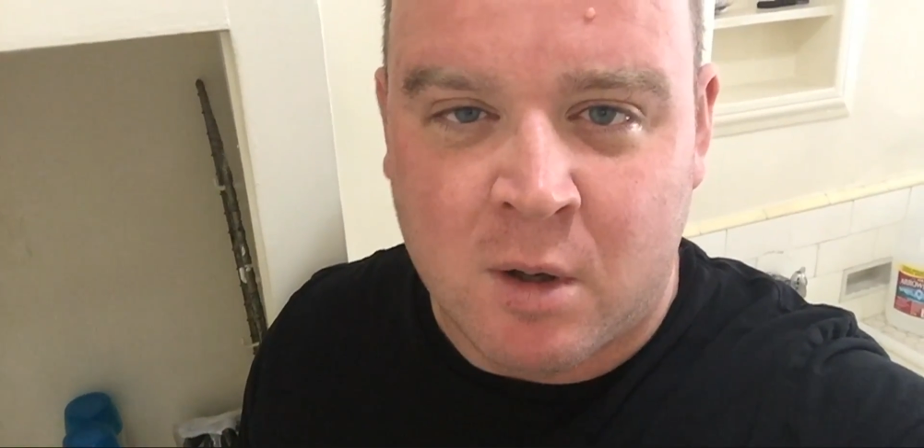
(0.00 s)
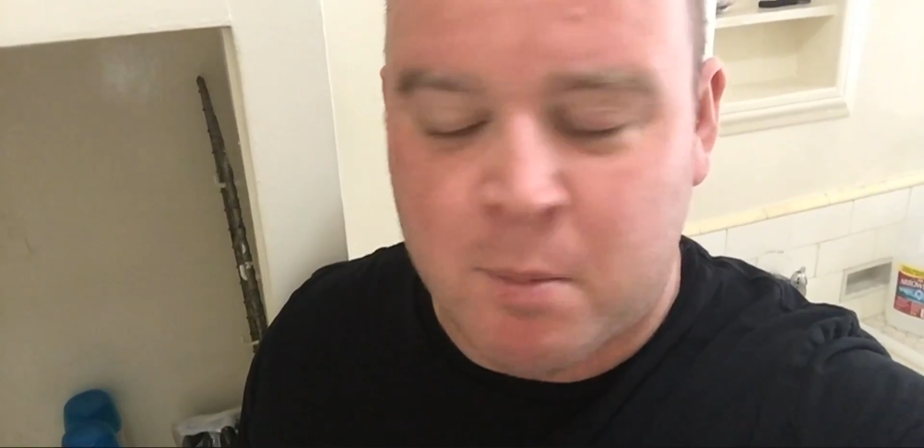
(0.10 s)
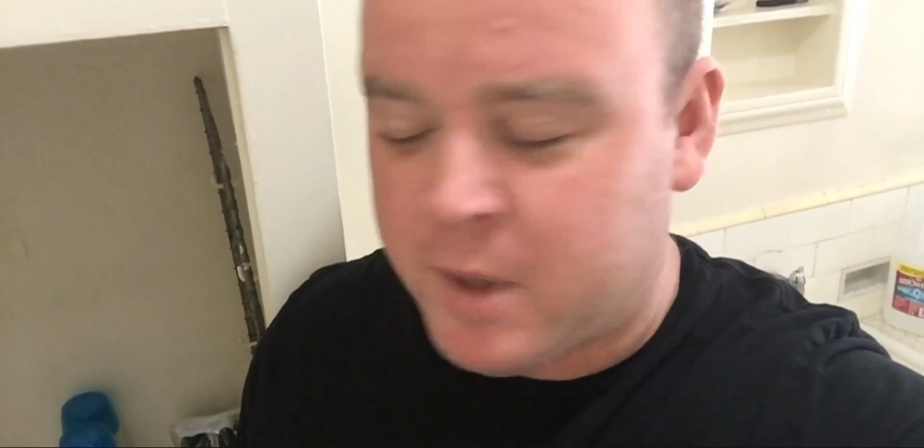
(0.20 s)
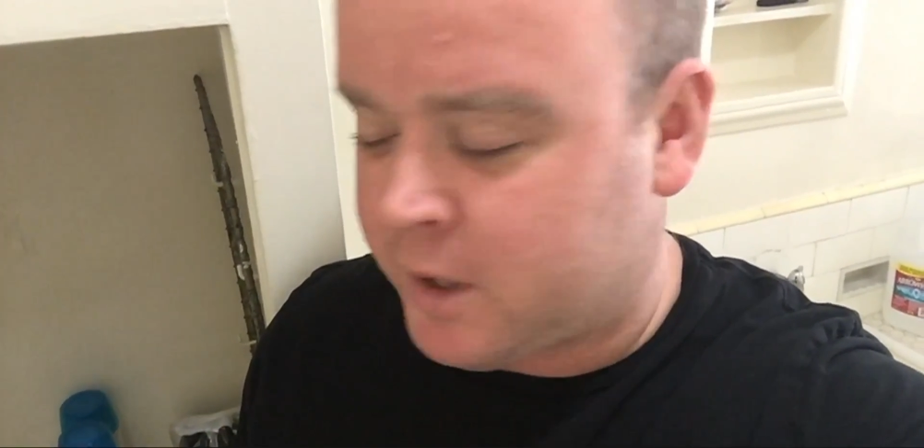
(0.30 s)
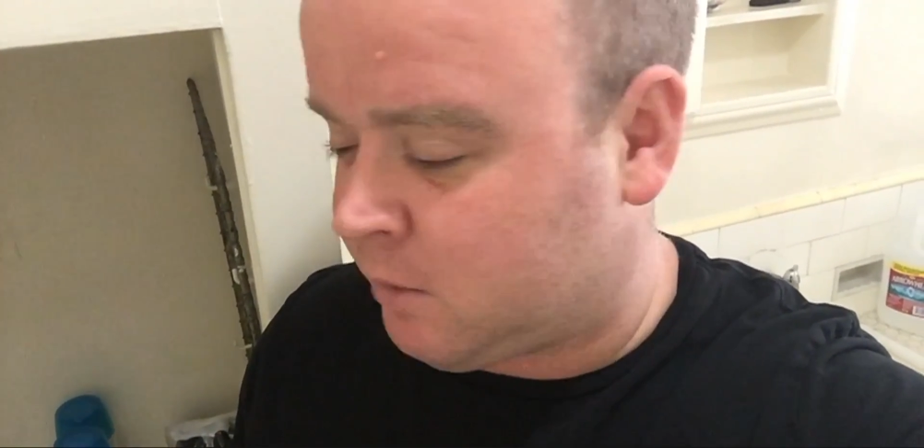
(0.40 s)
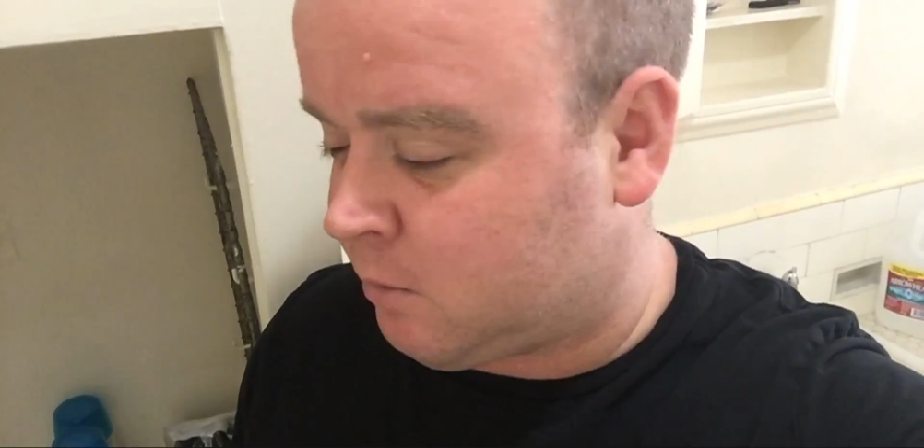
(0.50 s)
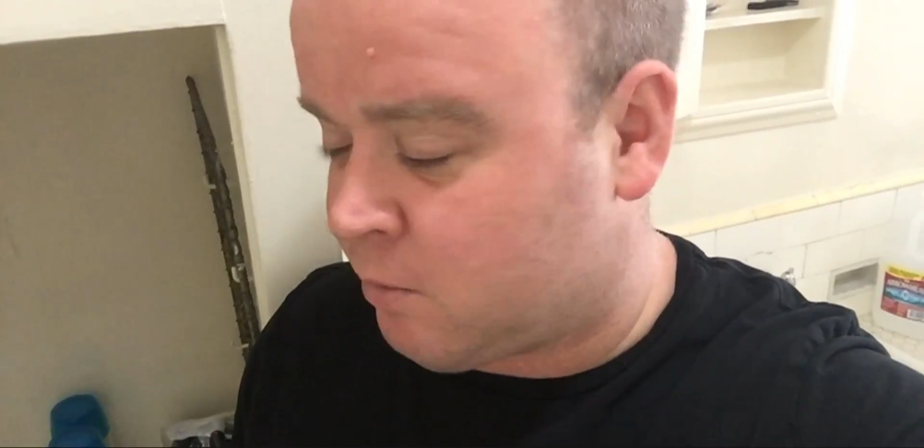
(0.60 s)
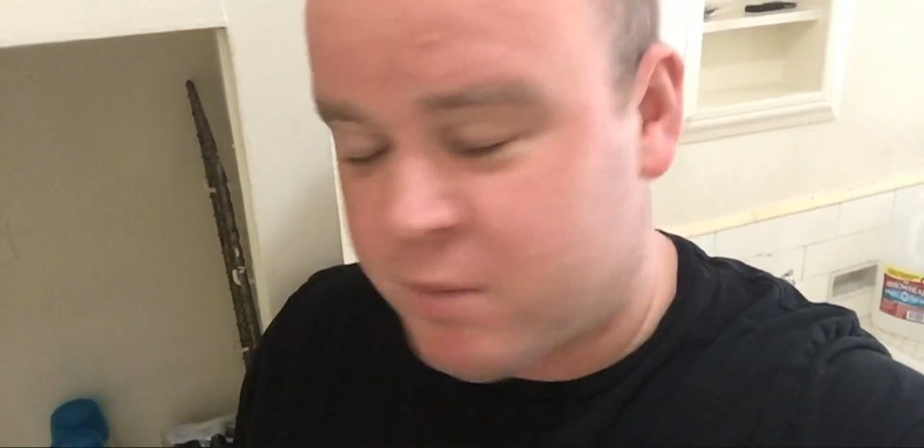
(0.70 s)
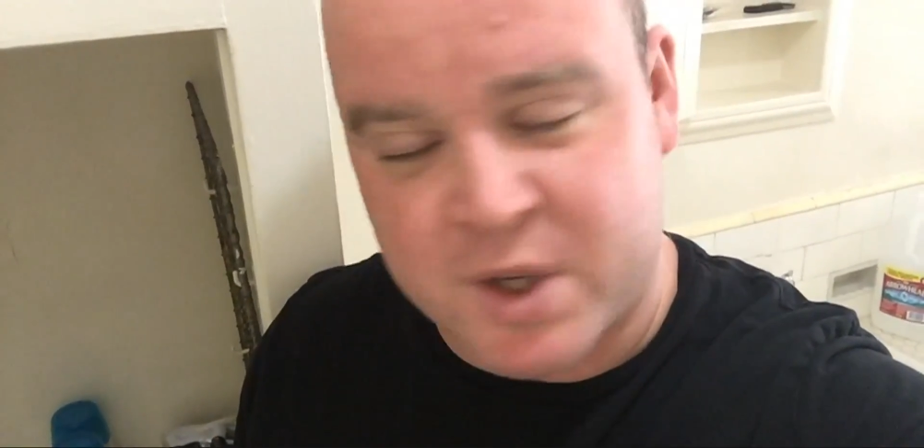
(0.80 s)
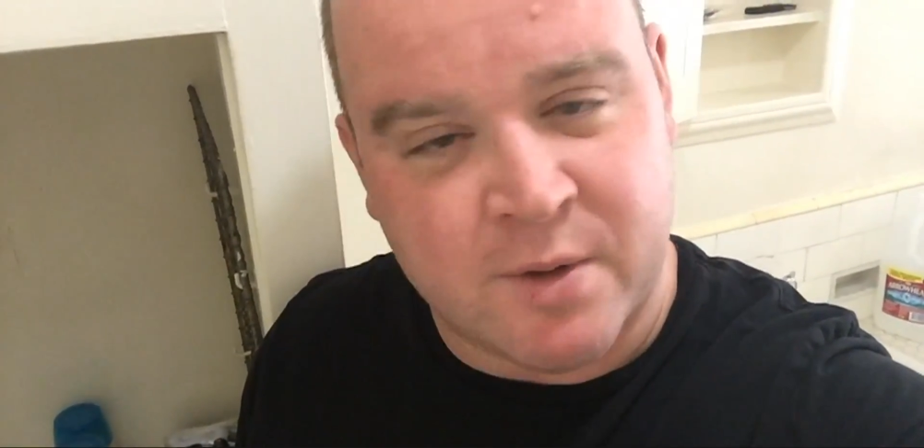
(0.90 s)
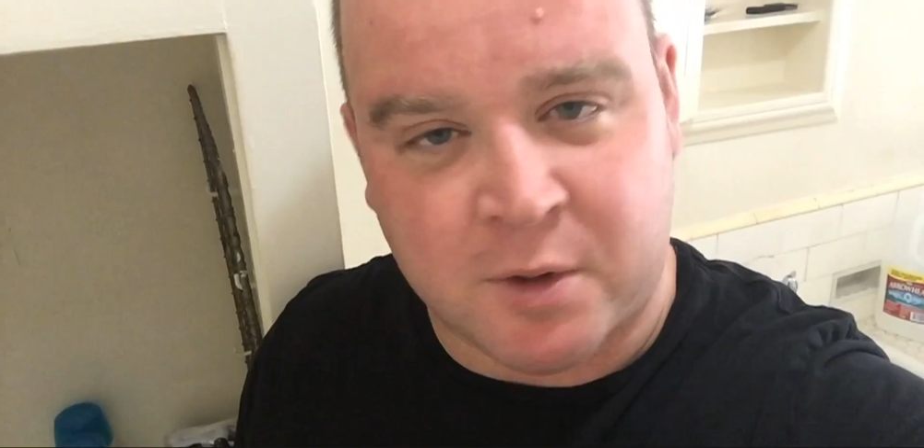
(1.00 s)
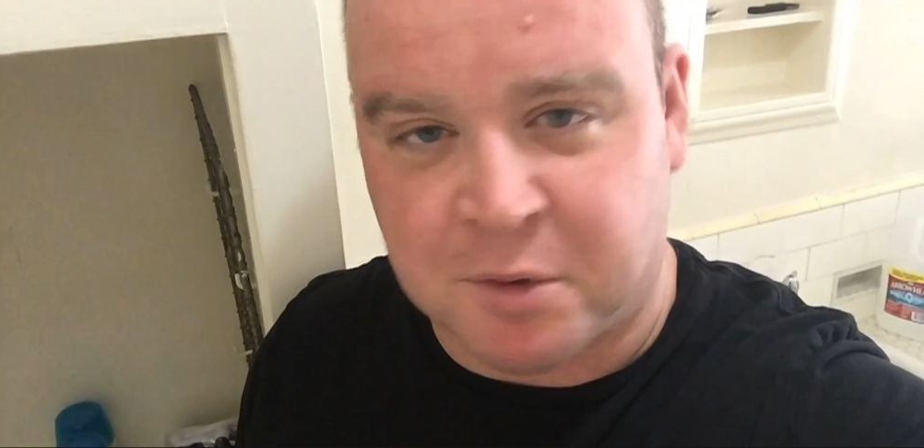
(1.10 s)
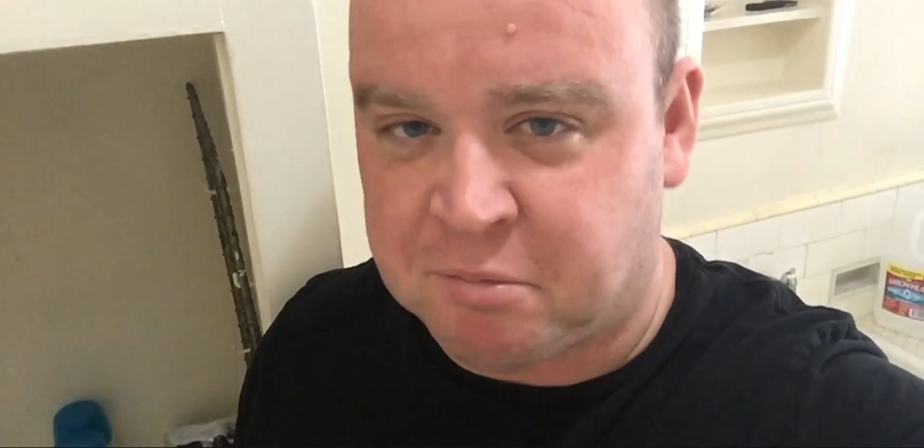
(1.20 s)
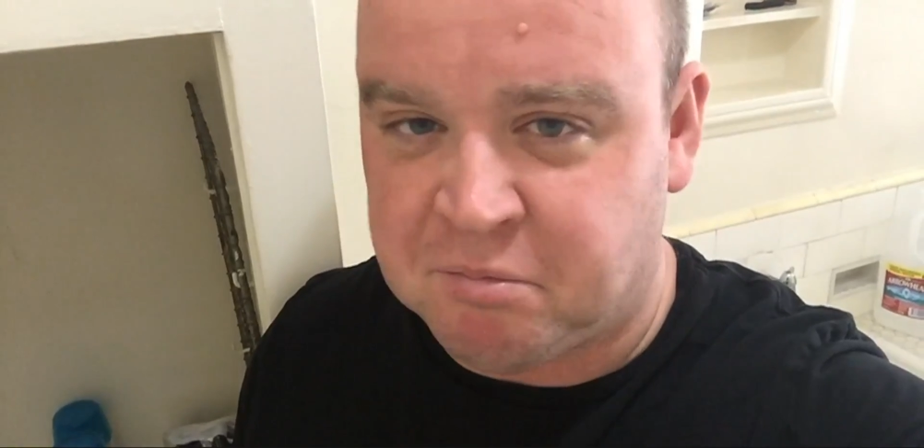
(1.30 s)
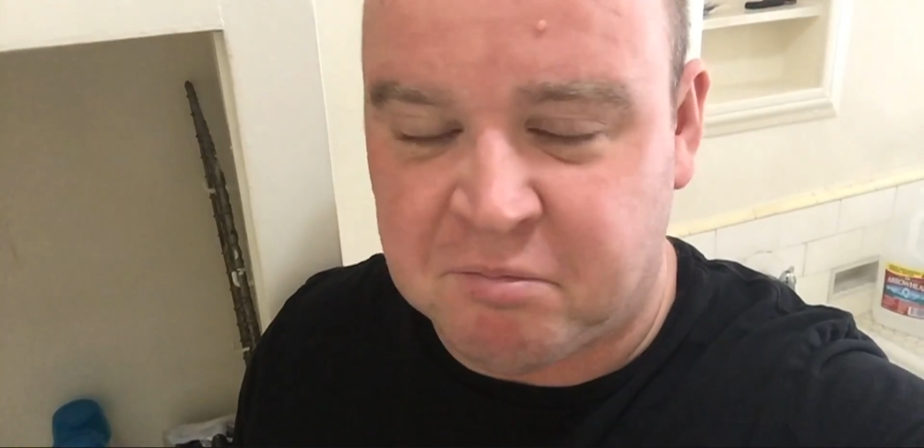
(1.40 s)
but just for